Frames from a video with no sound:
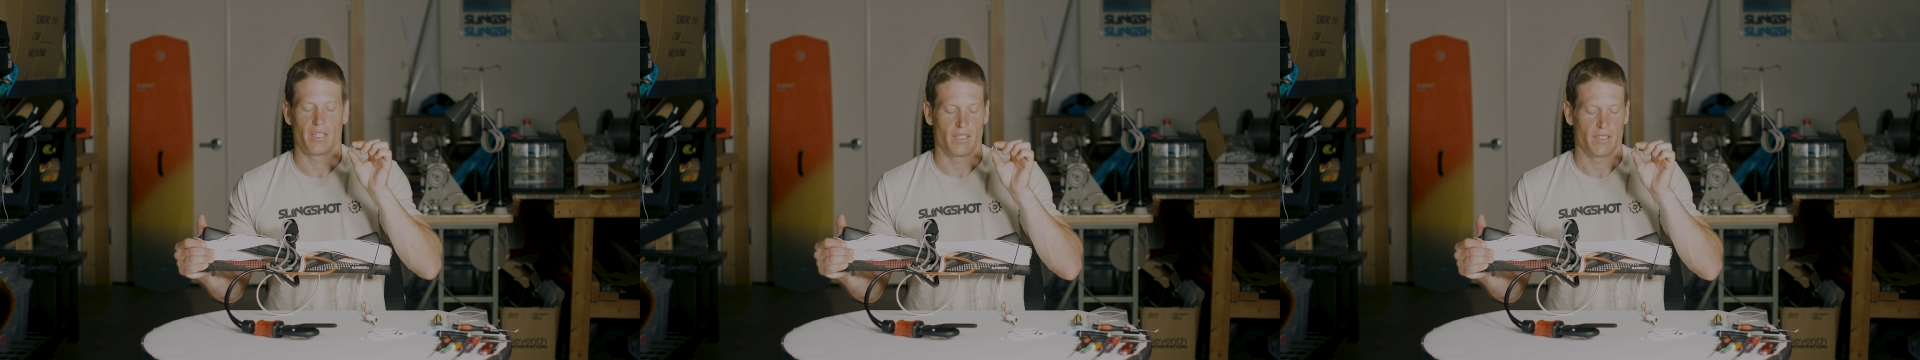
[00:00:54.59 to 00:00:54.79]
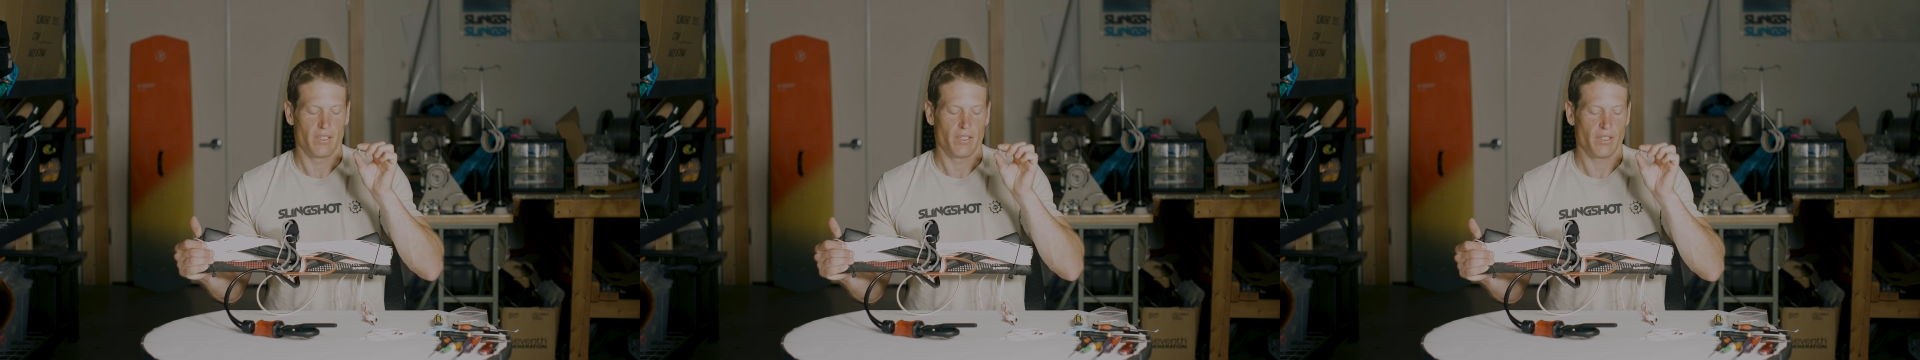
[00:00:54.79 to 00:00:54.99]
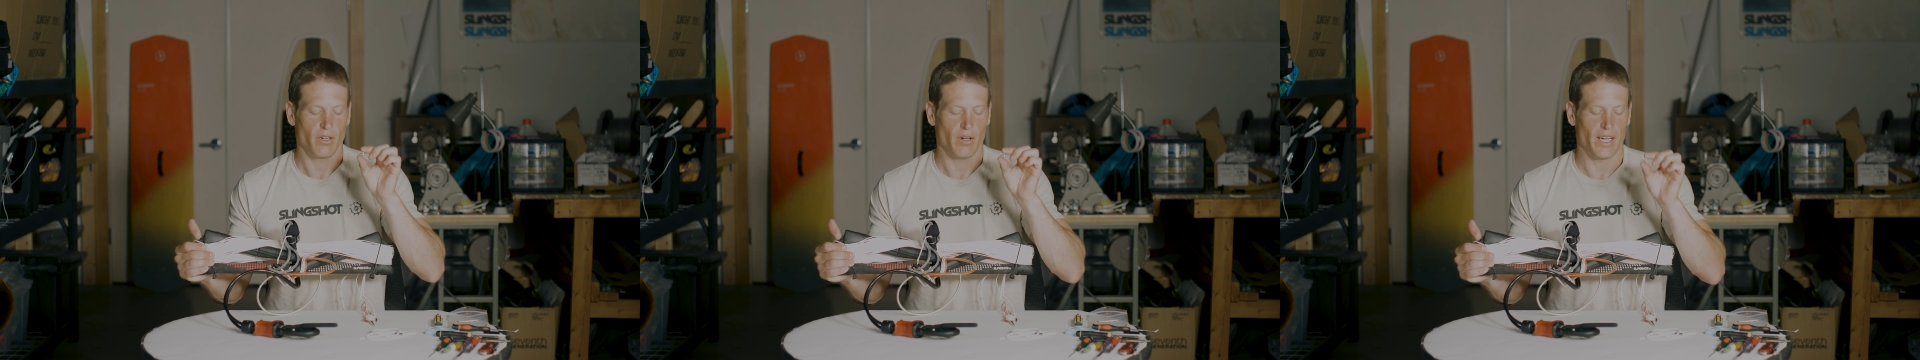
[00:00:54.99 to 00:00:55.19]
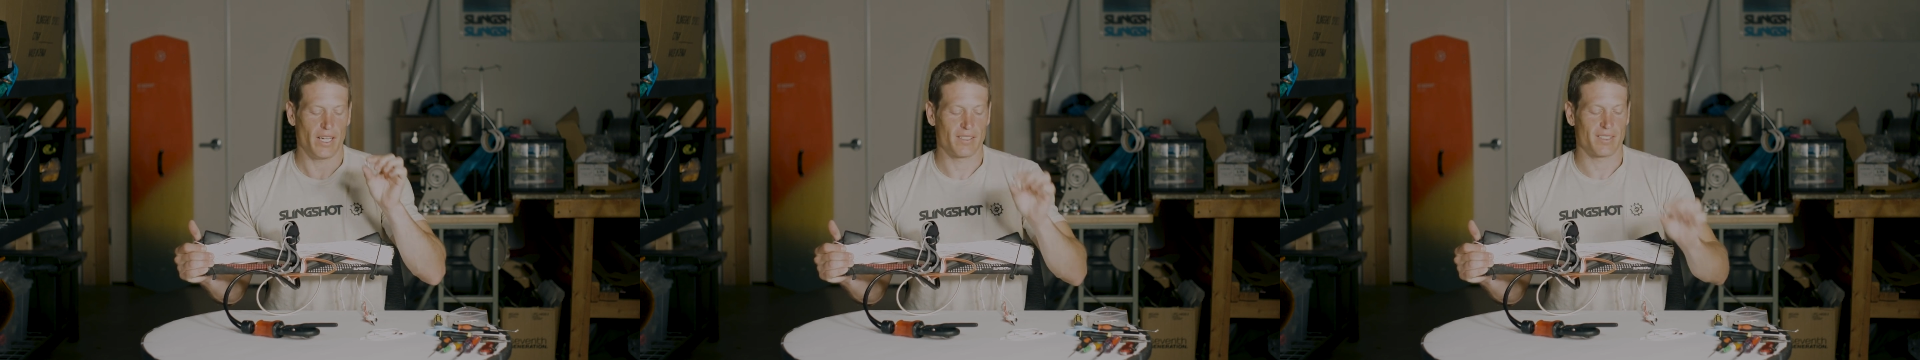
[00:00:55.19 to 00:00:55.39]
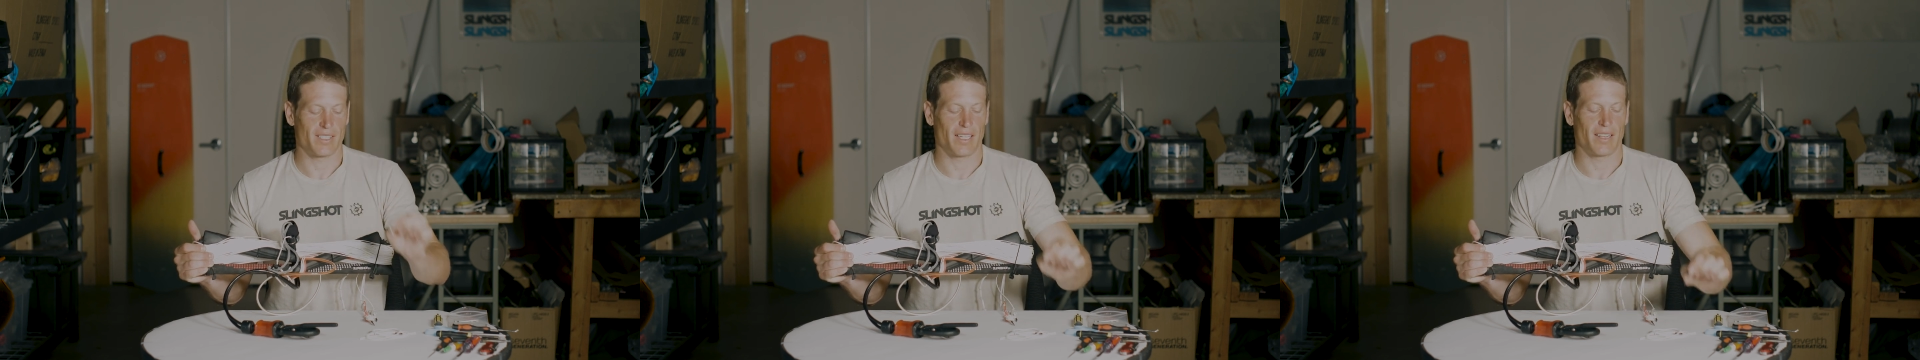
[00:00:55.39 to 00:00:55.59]
You can go ahead
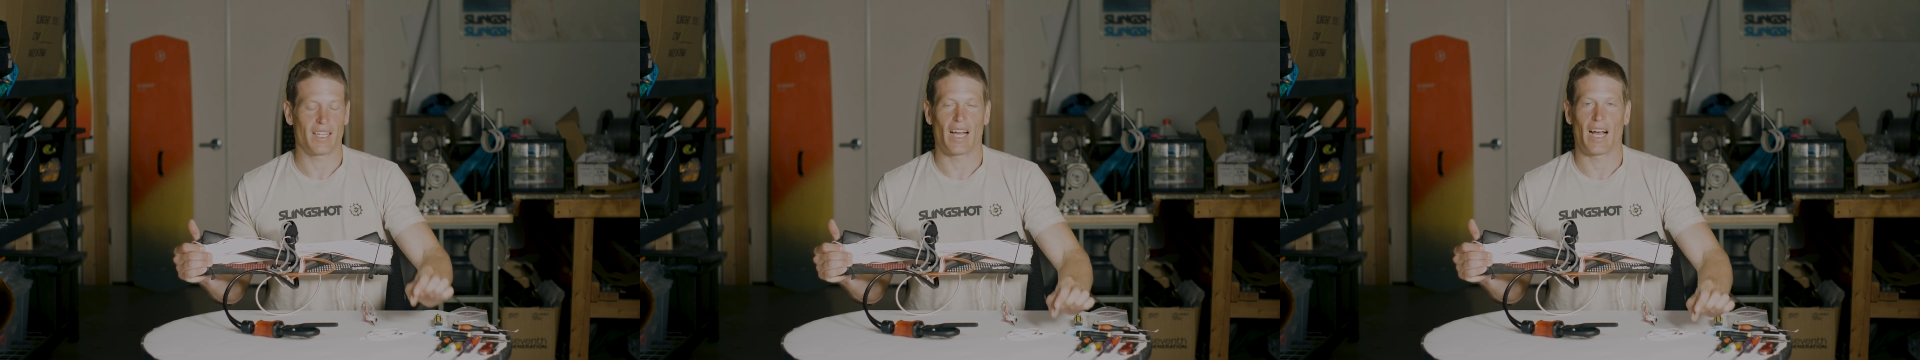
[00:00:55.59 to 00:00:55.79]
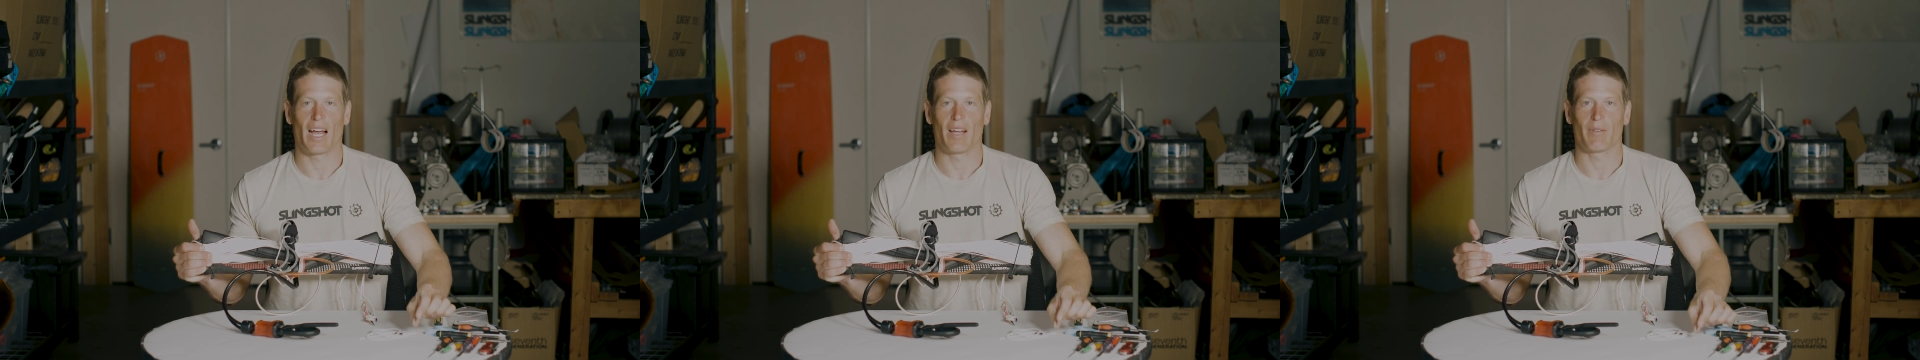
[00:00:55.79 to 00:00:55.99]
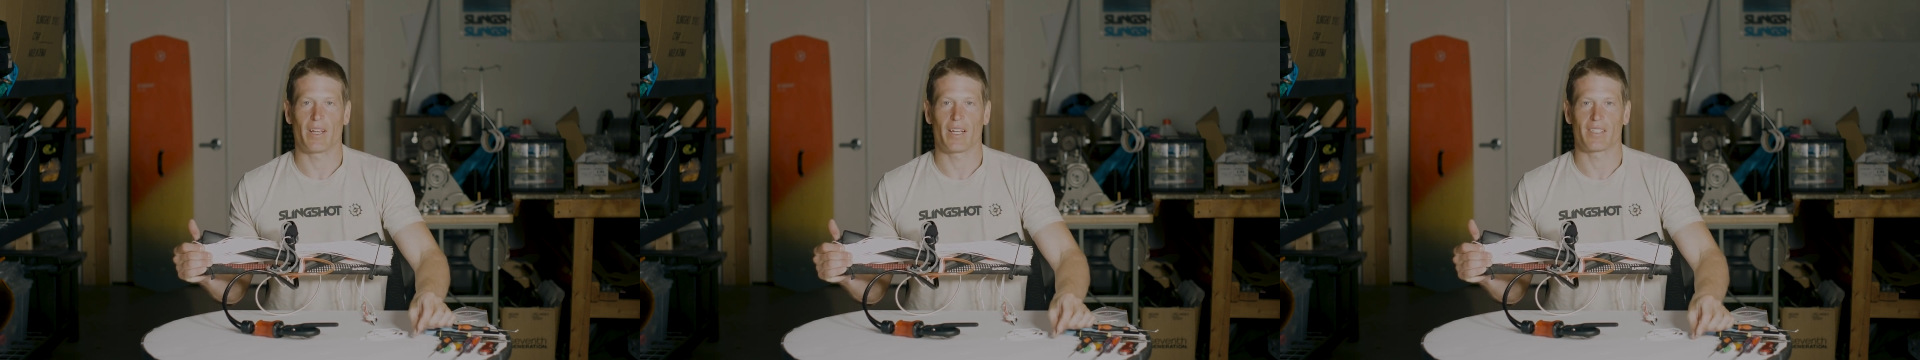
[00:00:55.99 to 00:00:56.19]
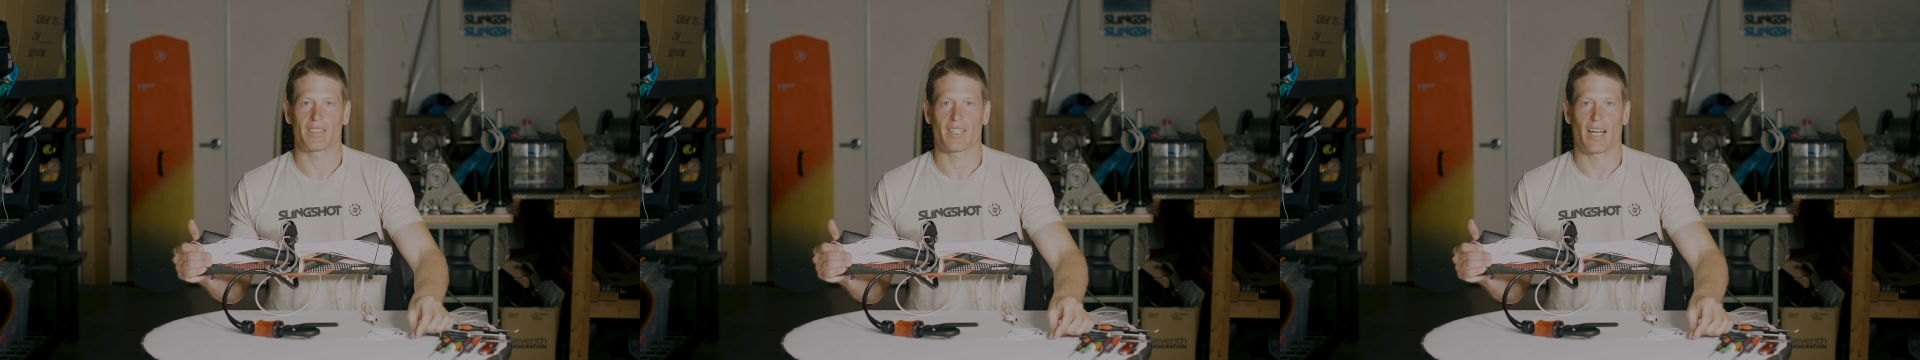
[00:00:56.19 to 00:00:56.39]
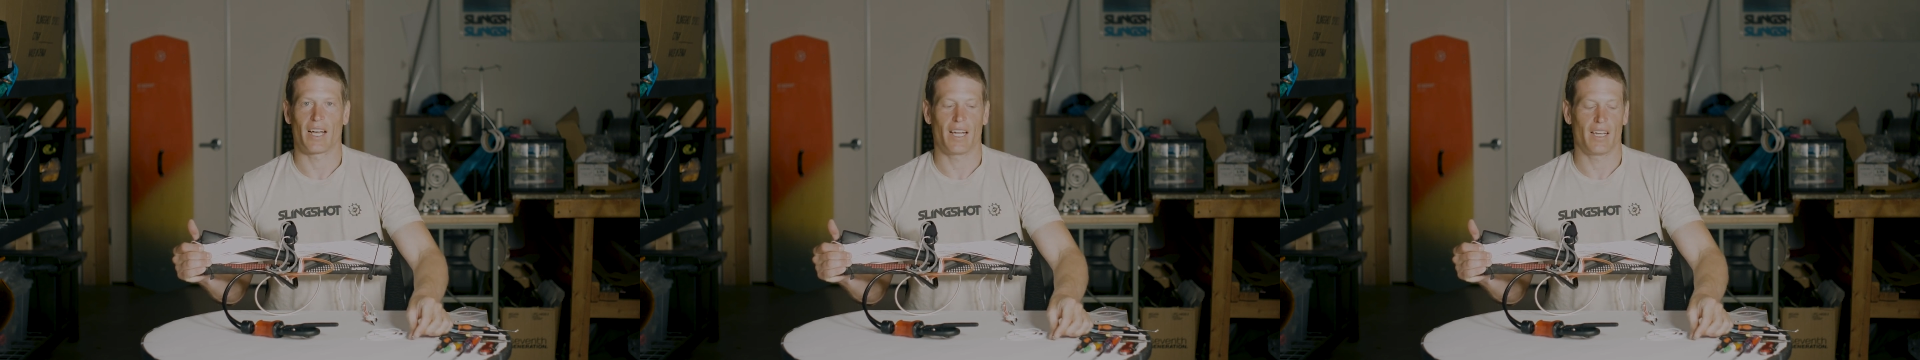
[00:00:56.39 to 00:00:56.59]
and set the eye-ring
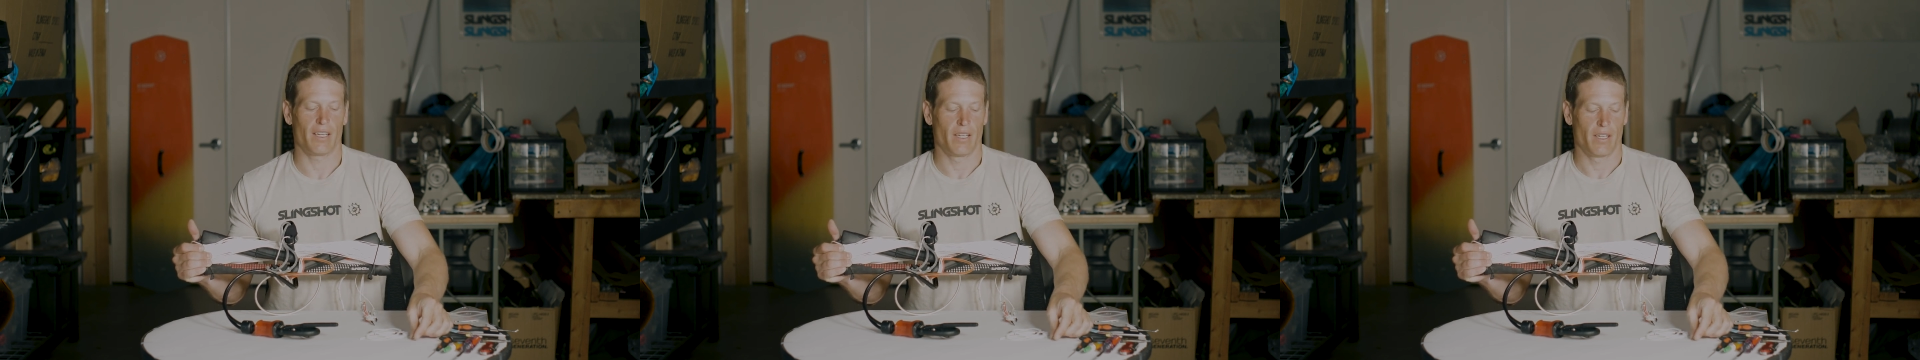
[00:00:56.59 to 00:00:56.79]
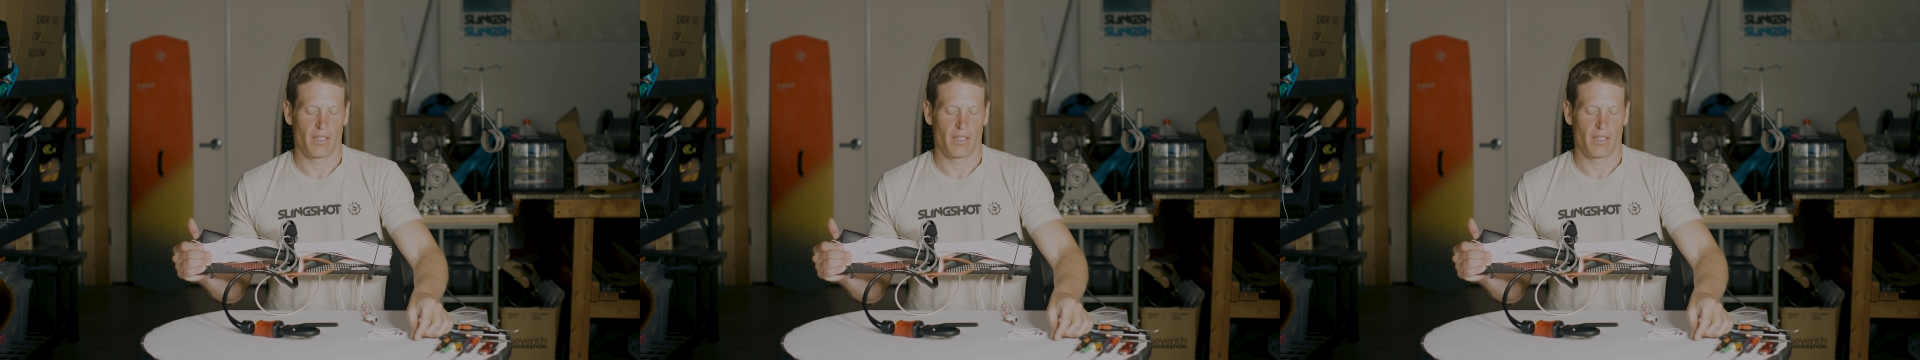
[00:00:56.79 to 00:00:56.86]
aside